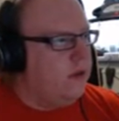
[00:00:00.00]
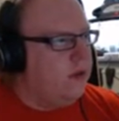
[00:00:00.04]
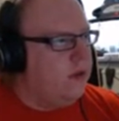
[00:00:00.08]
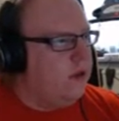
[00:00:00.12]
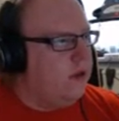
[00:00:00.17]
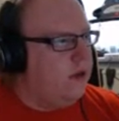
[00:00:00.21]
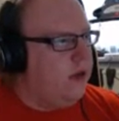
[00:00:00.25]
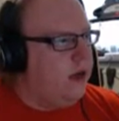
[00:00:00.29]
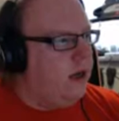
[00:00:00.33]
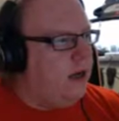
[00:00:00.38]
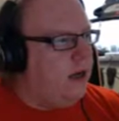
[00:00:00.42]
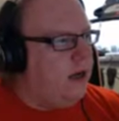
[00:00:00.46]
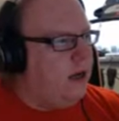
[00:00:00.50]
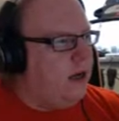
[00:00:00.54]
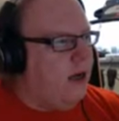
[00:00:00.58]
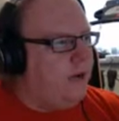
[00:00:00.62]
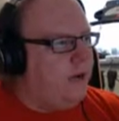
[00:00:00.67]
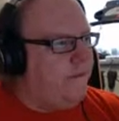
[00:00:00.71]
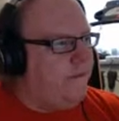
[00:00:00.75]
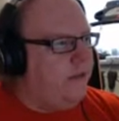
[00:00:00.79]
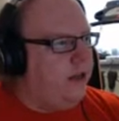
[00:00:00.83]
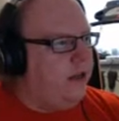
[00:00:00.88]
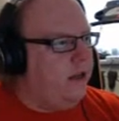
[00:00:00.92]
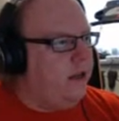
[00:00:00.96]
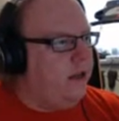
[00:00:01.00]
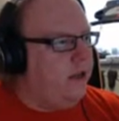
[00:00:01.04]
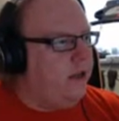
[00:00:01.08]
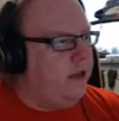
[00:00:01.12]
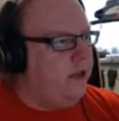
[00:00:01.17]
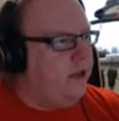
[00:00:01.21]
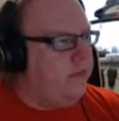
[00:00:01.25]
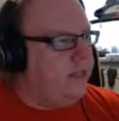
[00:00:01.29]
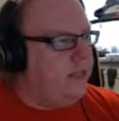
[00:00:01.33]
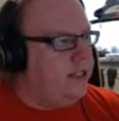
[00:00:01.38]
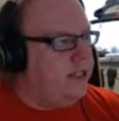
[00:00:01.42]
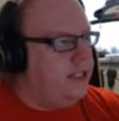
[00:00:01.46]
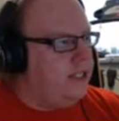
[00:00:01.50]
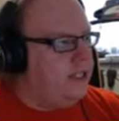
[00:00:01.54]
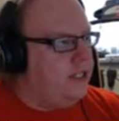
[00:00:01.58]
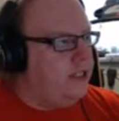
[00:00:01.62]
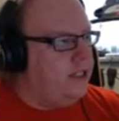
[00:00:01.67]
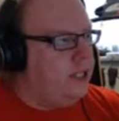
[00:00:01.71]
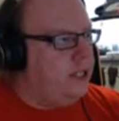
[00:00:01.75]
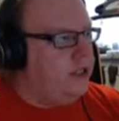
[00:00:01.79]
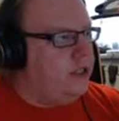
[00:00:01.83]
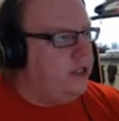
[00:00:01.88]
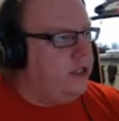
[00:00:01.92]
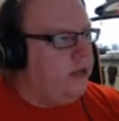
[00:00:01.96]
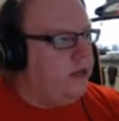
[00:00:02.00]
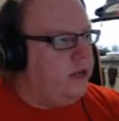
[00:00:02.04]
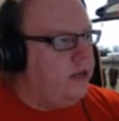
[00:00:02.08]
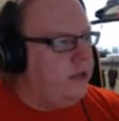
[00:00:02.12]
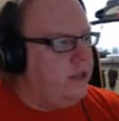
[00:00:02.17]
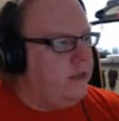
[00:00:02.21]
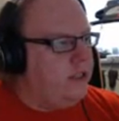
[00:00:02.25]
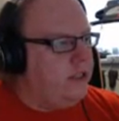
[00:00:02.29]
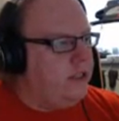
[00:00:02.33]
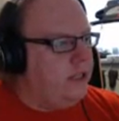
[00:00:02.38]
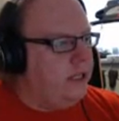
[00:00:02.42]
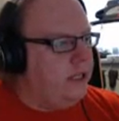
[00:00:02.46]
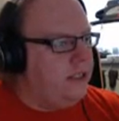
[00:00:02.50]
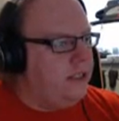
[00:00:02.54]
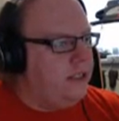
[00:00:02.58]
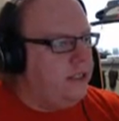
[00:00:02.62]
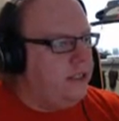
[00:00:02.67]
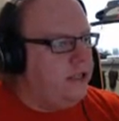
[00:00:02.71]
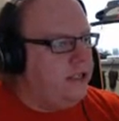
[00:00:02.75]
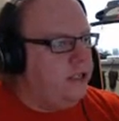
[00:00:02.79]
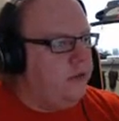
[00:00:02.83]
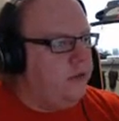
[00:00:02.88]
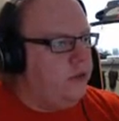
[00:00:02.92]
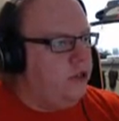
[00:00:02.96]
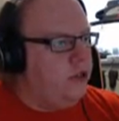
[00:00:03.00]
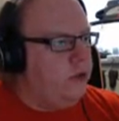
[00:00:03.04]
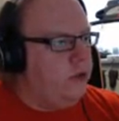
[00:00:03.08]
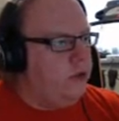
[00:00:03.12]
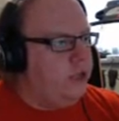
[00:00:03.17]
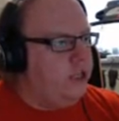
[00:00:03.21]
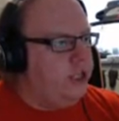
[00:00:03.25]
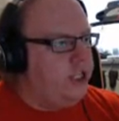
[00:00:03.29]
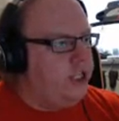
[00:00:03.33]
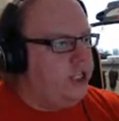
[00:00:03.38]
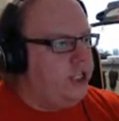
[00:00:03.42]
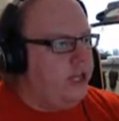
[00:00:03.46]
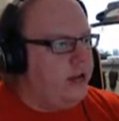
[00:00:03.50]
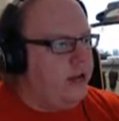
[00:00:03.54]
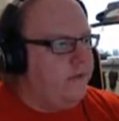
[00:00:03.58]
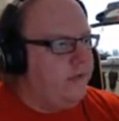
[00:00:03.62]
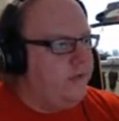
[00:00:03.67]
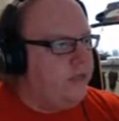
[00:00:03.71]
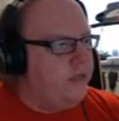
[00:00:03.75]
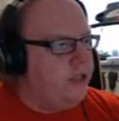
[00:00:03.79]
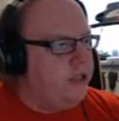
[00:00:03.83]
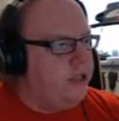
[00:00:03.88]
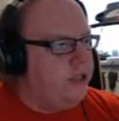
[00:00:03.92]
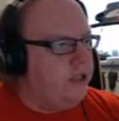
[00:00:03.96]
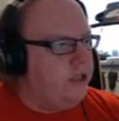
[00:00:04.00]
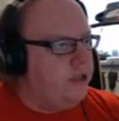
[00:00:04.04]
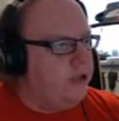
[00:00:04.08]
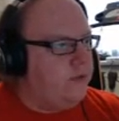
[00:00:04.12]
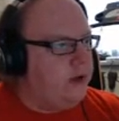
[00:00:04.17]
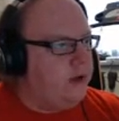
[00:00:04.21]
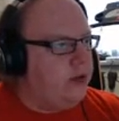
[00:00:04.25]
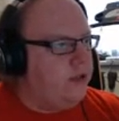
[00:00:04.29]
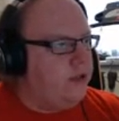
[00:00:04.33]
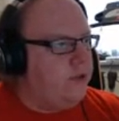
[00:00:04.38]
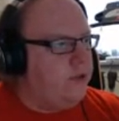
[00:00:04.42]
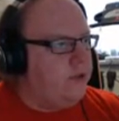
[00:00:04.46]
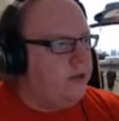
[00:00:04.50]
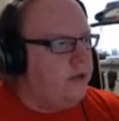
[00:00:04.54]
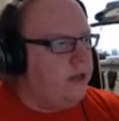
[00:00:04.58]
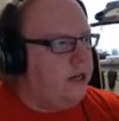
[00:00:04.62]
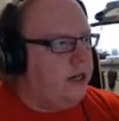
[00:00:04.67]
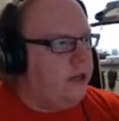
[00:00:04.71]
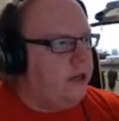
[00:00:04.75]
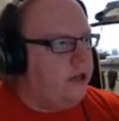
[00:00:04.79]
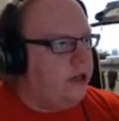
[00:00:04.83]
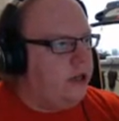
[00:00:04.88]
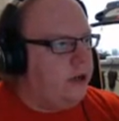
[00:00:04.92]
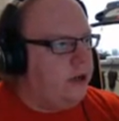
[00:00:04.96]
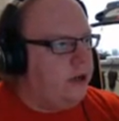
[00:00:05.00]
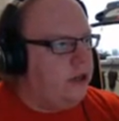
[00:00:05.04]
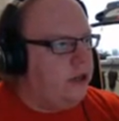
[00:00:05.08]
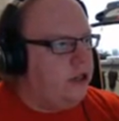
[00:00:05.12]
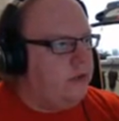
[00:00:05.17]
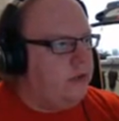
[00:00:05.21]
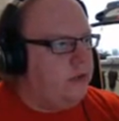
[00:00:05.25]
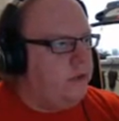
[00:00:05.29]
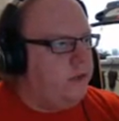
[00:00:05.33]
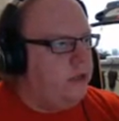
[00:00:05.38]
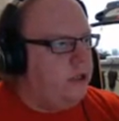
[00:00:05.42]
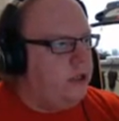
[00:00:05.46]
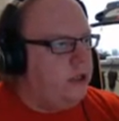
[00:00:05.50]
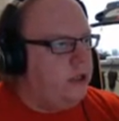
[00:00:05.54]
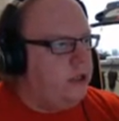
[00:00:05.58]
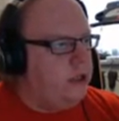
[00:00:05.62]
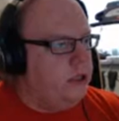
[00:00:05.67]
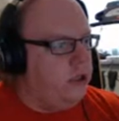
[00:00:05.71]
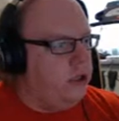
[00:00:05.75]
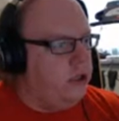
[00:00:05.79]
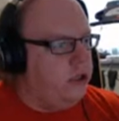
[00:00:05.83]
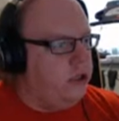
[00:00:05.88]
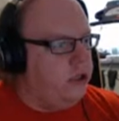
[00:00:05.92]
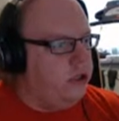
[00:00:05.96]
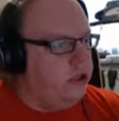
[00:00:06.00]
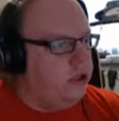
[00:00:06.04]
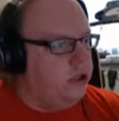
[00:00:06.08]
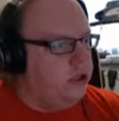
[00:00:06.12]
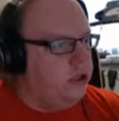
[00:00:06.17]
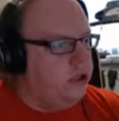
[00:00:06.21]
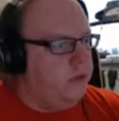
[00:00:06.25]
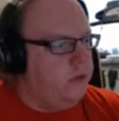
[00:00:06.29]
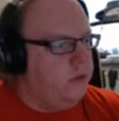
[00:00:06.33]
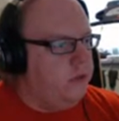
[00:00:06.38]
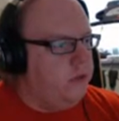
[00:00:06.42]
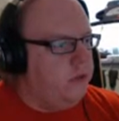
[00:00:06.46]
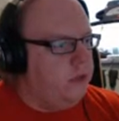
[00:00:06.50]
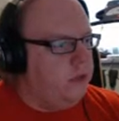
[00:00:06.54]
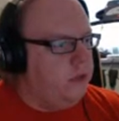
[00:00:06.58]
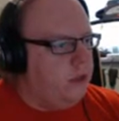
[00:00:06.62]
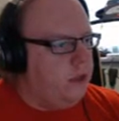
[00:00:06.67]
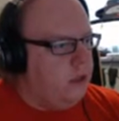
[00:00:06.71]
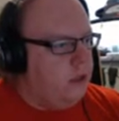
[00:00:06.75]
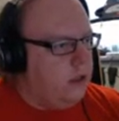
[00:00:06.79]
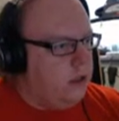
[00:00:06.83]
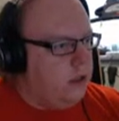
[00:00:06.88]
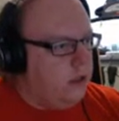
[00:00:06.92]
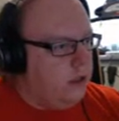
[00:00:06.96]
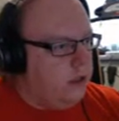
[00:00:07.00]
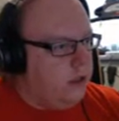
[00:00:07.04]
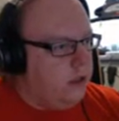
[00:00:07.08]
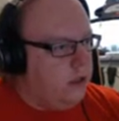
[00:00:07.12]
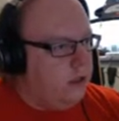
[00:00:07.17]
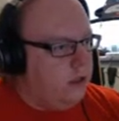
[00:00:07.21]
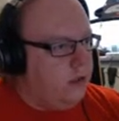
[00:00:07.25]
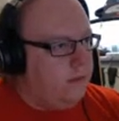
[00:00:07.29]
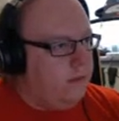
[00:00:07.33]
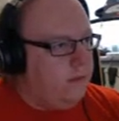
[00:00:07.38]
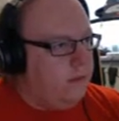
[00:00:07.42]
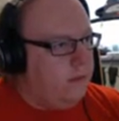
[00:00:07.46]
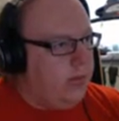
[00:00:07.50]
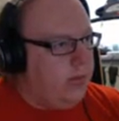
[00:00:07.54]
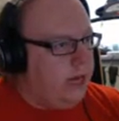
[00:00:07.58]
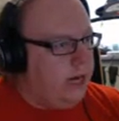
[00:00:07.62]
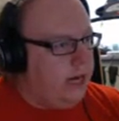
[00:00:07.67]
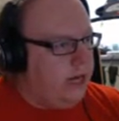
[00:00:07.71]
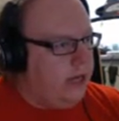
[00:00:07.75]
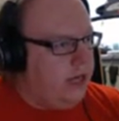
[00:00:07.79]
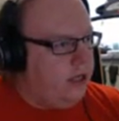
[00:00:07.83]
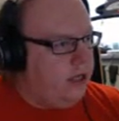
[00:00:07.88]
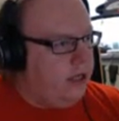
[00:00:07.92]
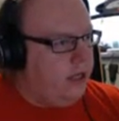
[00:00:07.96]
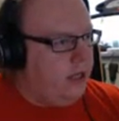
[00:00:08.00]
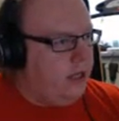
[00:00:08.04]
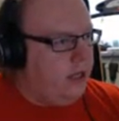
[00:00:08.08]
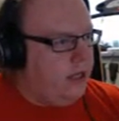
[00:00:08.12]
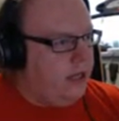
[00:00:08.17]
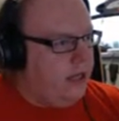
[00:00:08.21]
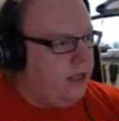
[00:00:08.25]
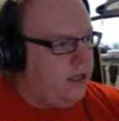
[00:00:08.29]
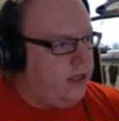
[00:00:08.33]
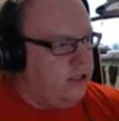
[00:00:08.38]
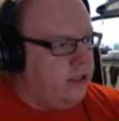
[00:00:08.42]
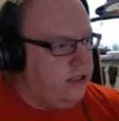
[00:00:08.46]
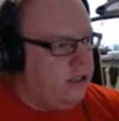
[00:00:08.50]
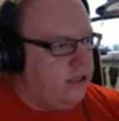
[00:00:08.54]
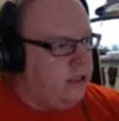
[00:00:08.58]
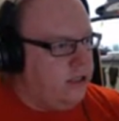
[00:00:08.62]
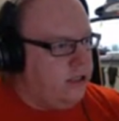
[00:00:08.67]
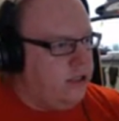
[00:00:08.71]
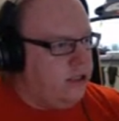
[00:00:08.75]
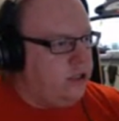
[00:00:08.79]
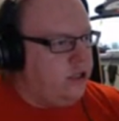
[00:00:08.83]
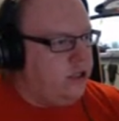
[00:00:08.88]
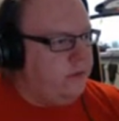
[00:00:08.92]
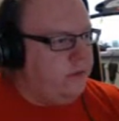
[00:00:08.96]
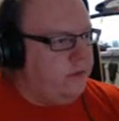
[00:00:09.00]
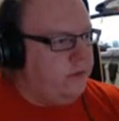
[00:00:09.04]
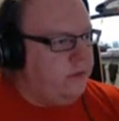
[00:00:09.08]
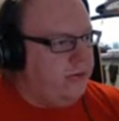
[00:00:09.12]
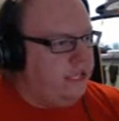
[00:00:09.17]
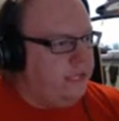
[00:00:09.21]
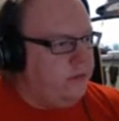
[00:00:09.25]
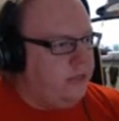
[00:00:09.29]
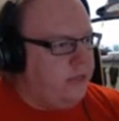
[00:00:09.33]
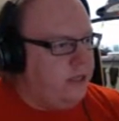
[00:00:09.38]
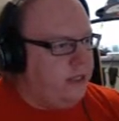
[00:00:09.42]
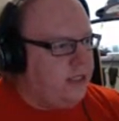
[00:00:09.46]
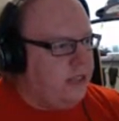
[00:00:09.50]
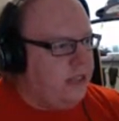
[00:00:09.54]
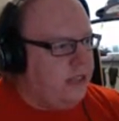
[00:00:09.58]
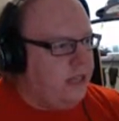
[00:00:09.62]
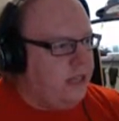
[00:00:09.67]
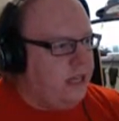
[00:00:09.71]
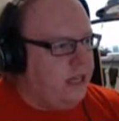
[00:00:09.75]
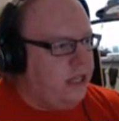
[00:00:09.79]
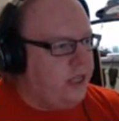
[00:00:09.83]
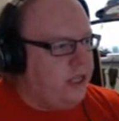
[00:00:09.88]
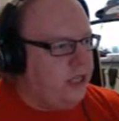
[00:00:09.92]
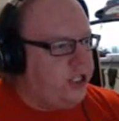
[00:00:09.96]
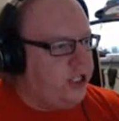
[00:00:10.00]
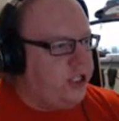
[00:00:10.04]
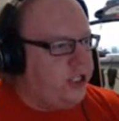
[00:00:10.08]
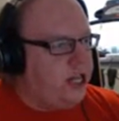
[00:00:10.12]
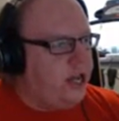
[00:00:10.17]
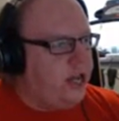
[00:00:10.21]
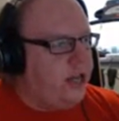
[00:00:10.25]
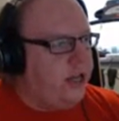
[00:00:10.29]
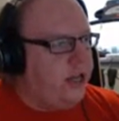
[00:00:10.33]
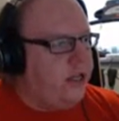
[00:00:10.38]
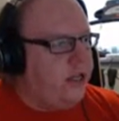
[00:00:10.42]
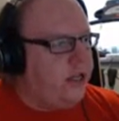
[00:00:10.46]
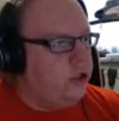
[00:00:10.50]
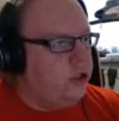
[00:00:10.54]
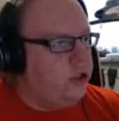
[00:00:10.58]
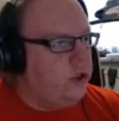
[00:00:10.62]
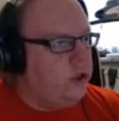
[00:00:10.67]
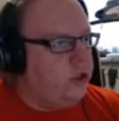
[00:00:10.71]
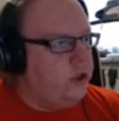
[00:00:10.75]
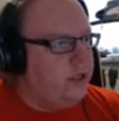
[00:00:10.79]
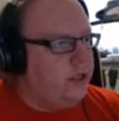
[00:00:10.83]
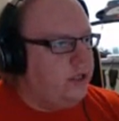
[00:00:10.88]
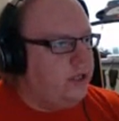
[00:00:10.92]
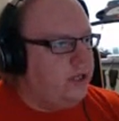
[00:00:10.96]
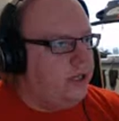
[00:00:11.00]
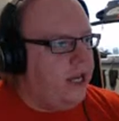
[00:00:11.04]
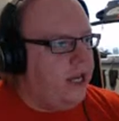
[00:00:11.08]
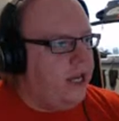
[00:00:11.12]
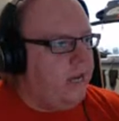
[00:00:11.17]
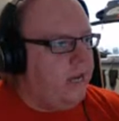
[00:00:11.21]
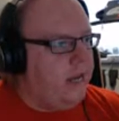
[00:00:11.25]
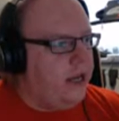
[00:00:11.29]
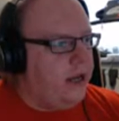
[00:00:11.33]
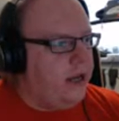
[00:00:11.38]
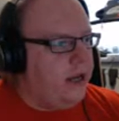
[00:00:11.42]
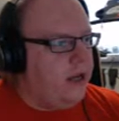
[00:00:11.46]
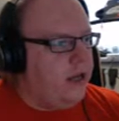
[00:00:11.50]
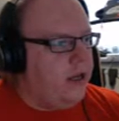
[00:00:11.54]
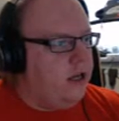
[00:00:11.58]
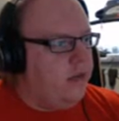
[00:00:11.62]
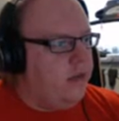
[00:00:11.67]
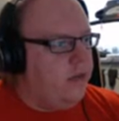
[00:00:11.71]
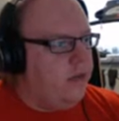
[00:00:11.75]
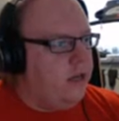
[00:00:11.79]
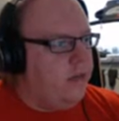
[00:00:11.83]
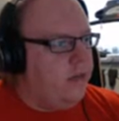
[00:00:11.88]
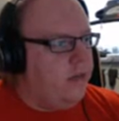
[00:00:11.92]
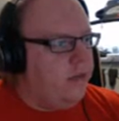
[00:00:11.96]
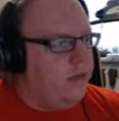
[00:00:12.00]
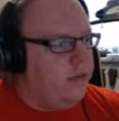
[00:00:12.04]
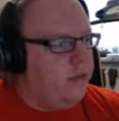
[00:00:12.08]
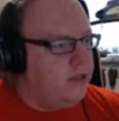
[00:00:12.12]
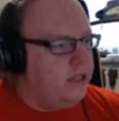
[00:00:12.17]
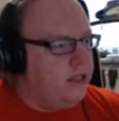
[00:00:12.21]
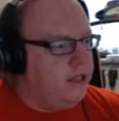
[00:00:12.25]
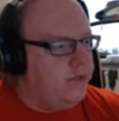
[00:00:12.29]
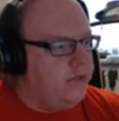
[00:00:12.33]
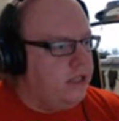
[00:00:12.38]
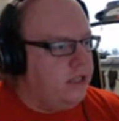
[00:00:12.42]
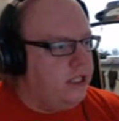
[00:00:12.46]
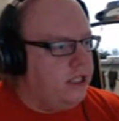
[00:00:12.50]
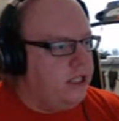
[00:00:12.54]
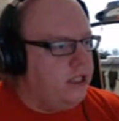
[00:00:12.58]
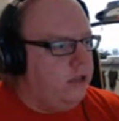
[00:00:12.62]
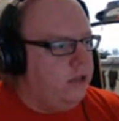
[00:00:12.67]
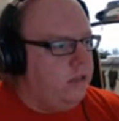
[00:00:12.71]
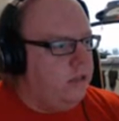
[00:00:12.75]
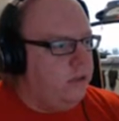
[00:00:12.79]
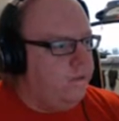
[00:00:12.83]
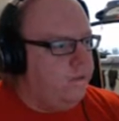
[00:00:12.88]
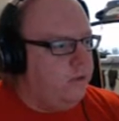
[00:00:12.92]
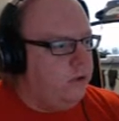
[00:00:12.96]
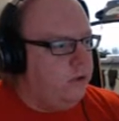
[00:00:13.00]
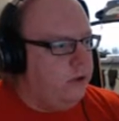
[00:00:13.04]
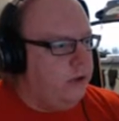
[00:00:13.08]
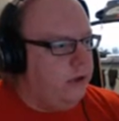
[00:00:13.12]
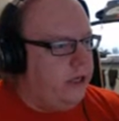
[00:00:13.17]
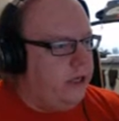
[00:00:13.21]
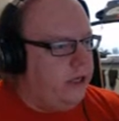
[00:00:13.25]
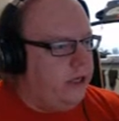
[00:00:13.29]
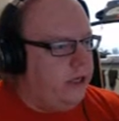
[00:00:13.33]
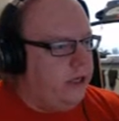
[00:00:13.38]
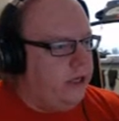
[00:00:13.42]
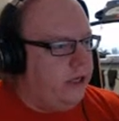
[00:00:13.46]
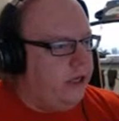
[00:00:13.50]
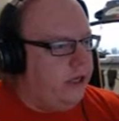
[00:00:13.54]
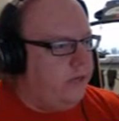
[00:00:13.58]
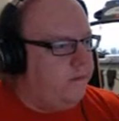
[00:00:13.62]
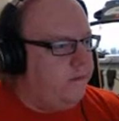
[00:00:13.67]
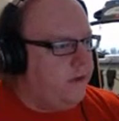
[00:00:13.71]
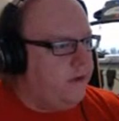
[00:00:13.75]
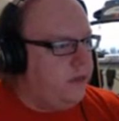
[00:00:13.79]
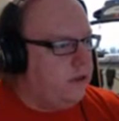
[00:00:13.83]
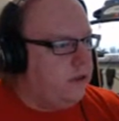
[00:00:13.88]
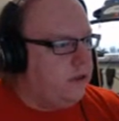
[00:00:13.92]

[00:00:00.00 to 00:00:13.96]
Yeah, I think the reason I started doing that was because, like, since there was no one in chat for me to interact with, and I knew I was going to be putting these on YouTube, I like started streaming like Let's Plays, like get a bit chatty and talk about the game like people's never seen them before and explain things.